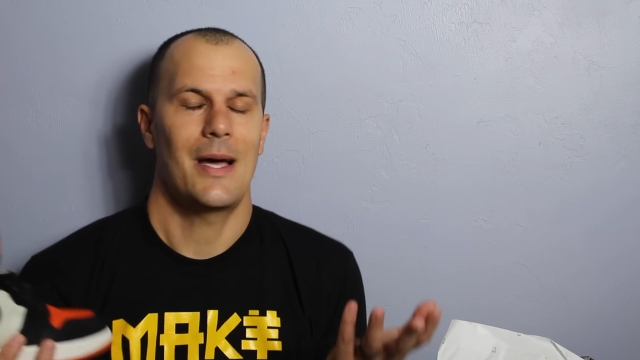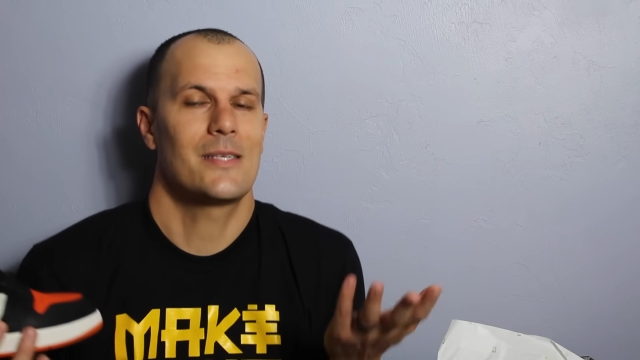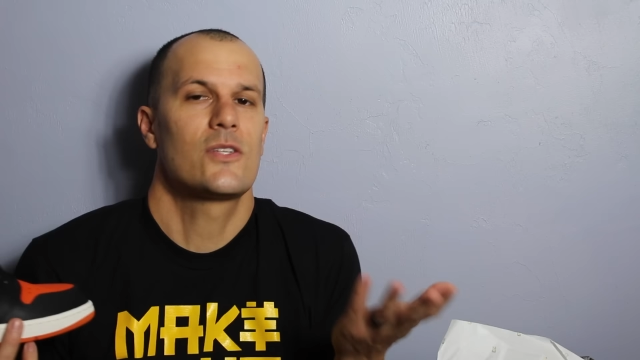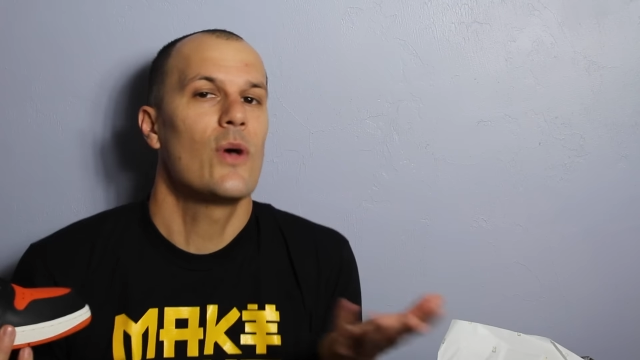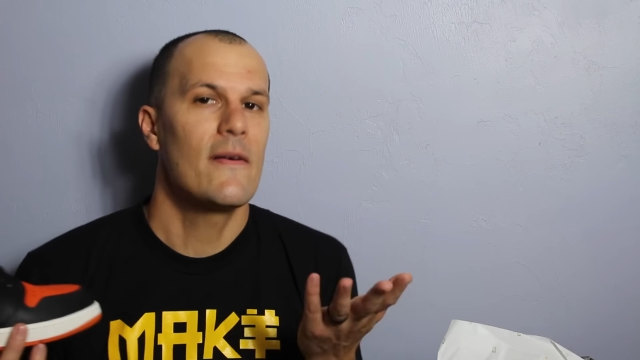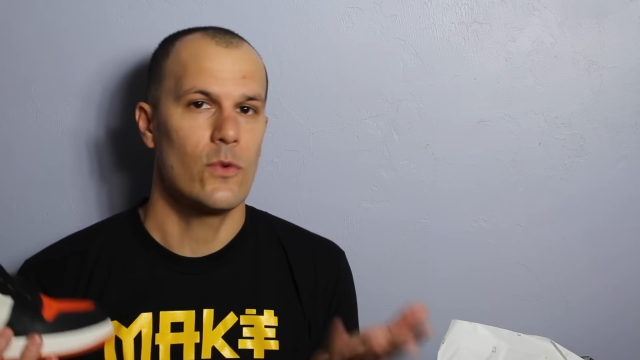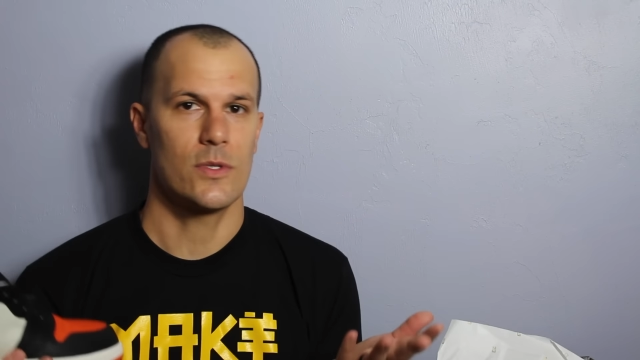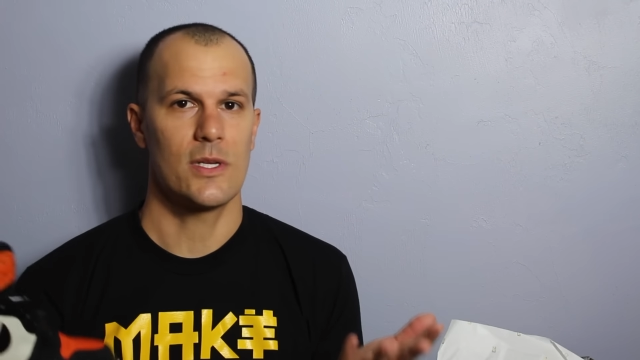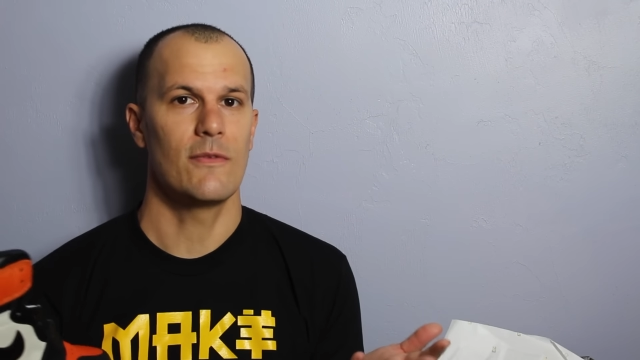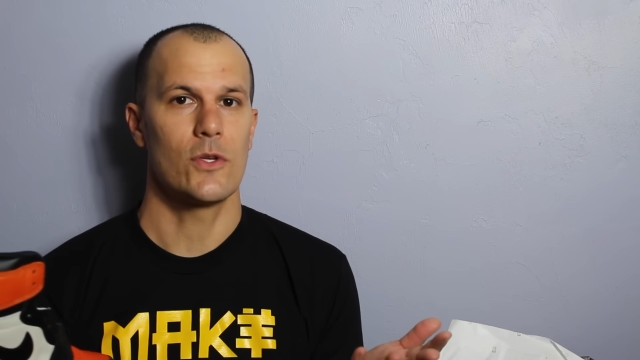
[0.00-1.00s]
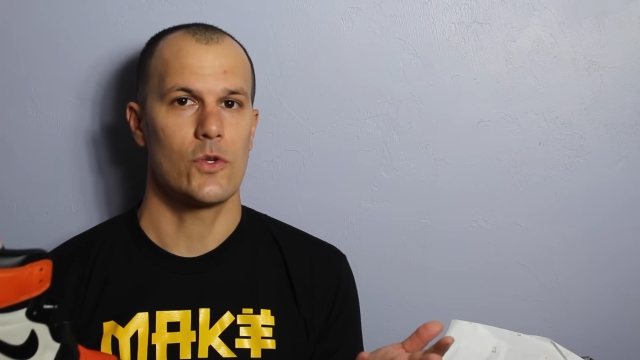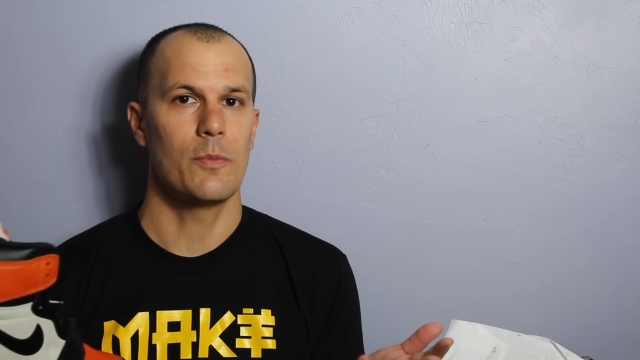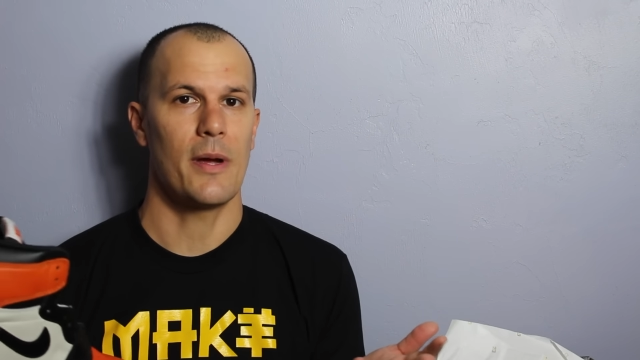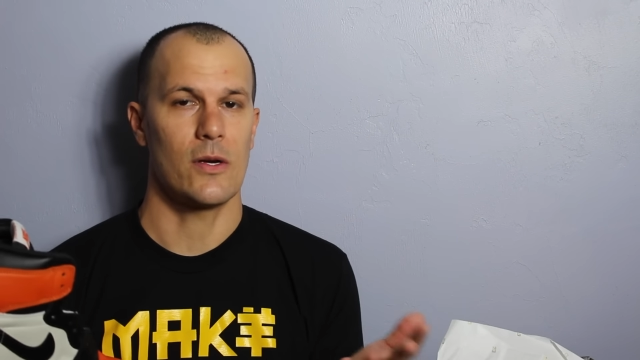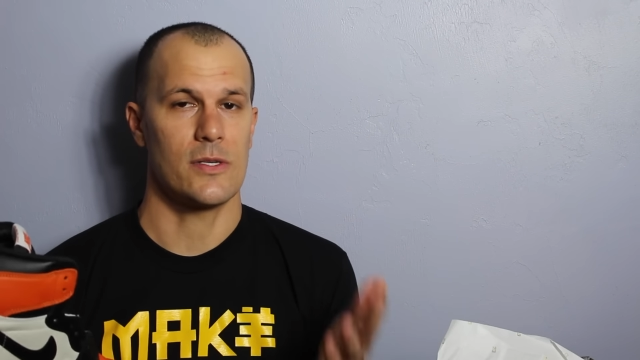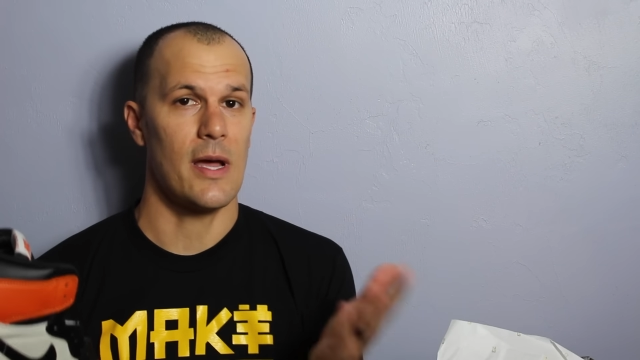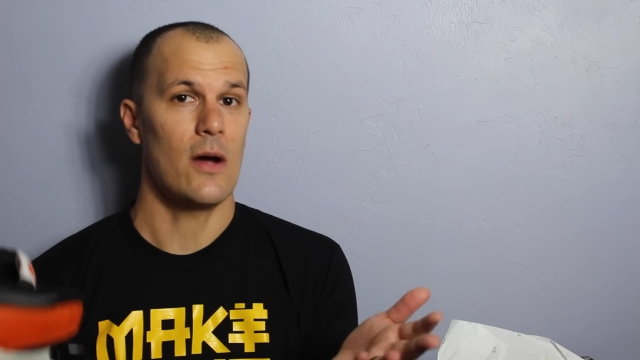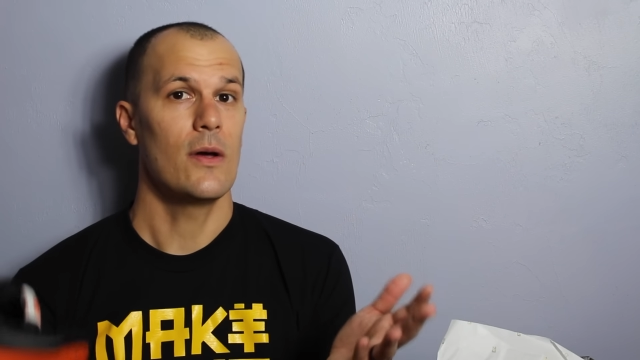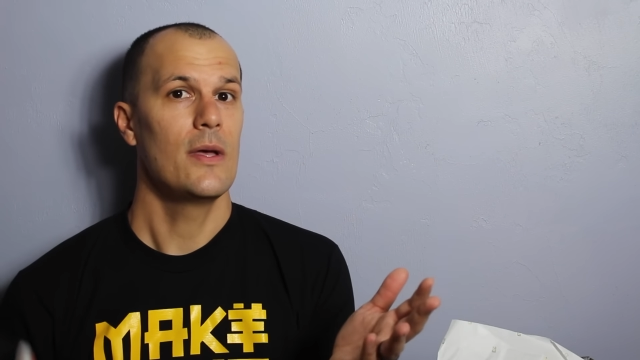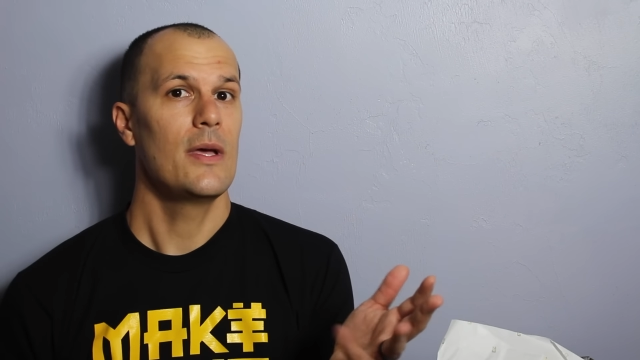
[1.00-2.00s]
I still haven't received those 2 pairs.
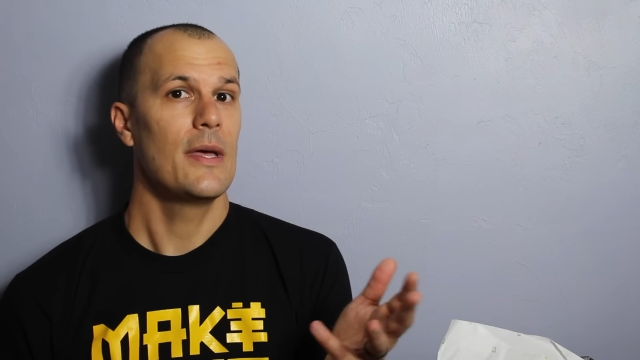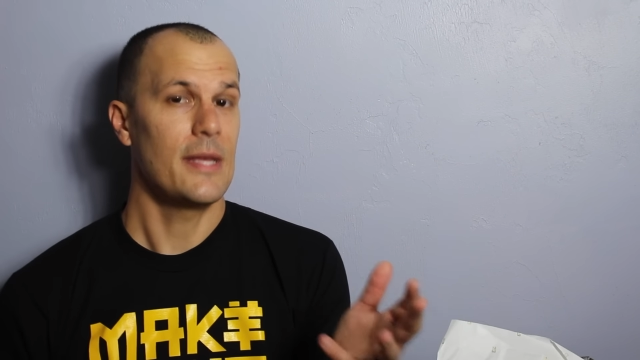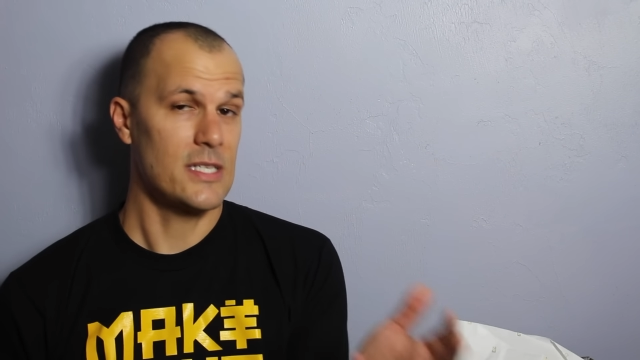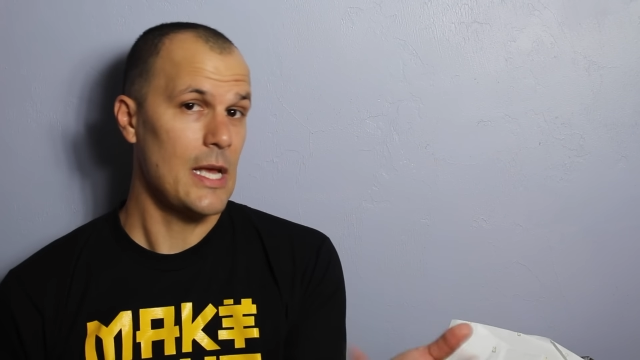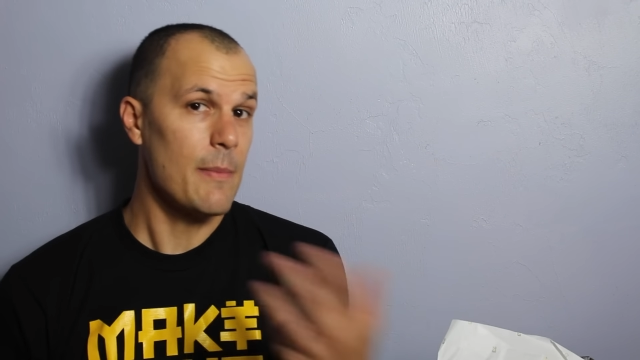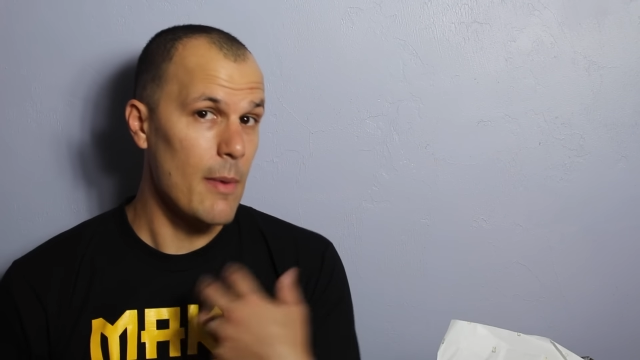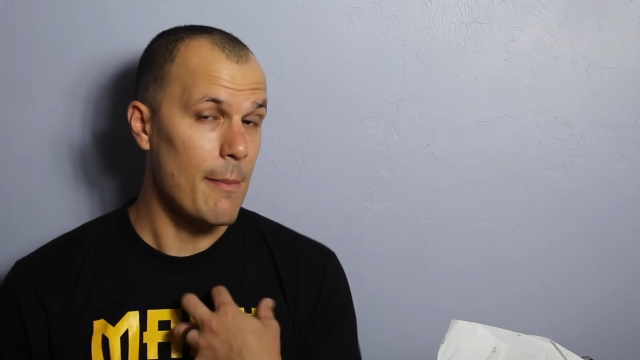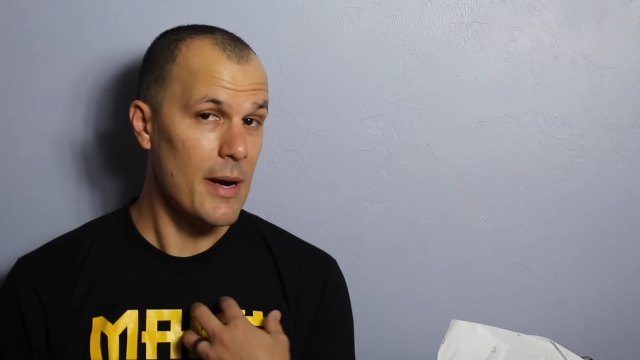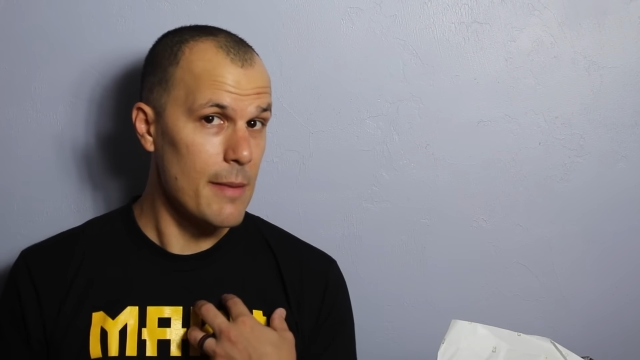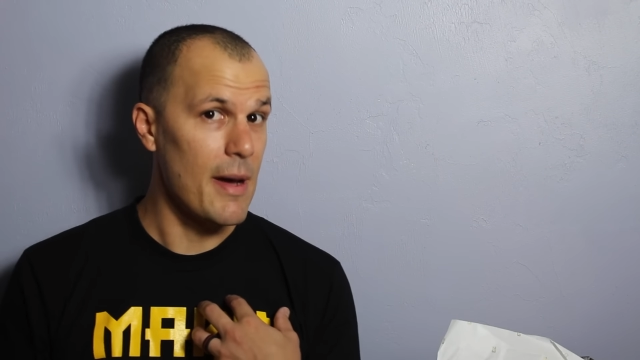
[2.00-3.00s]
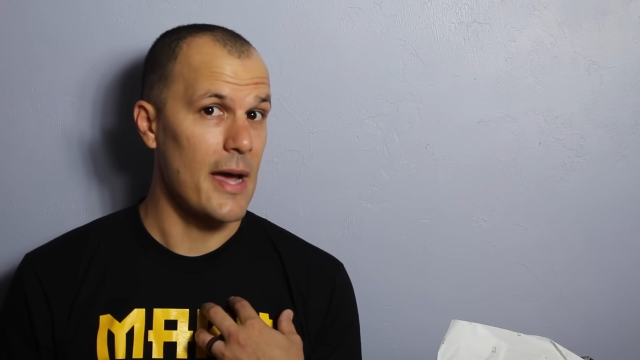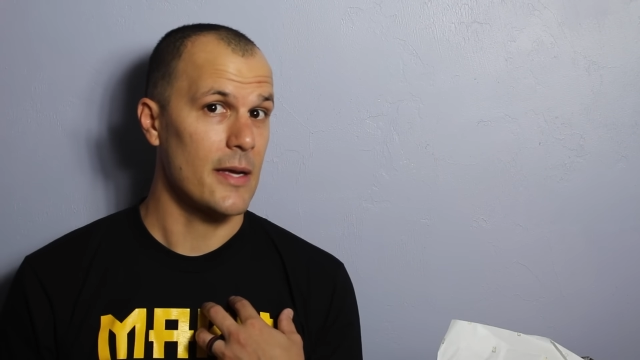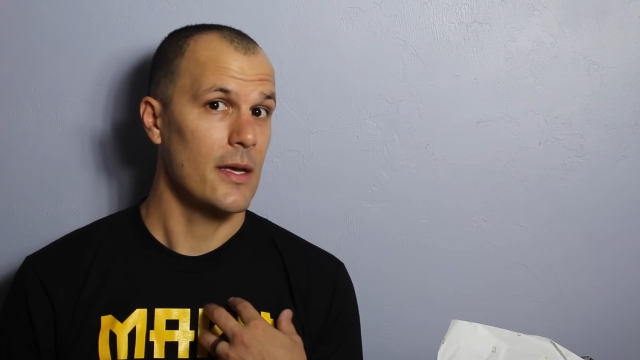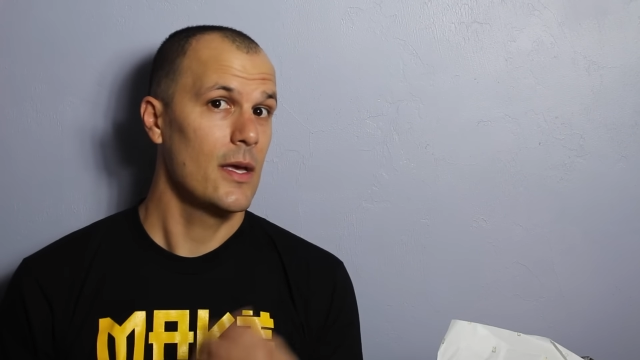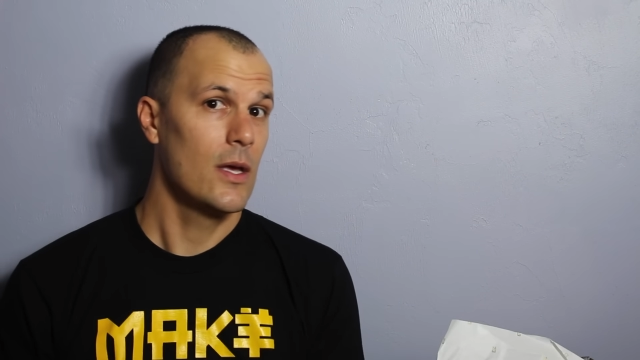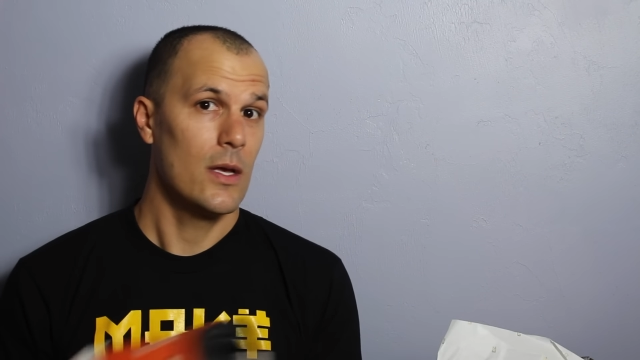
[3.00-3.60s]
Now, they sent me my money back,